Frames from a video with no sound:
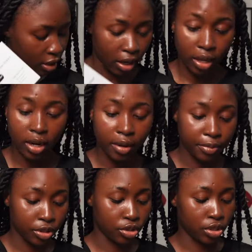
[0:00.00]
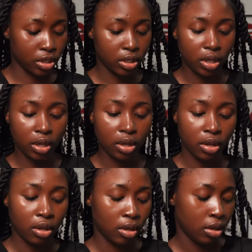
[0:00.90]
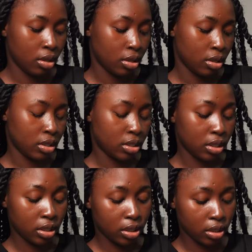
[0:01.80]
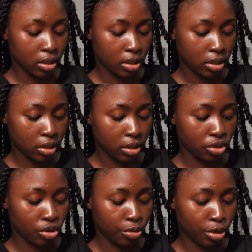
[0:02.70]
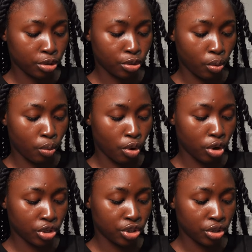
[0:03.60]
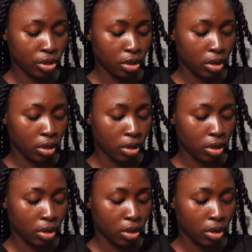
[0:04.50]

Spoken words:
here. Let me just see. This is description to wash,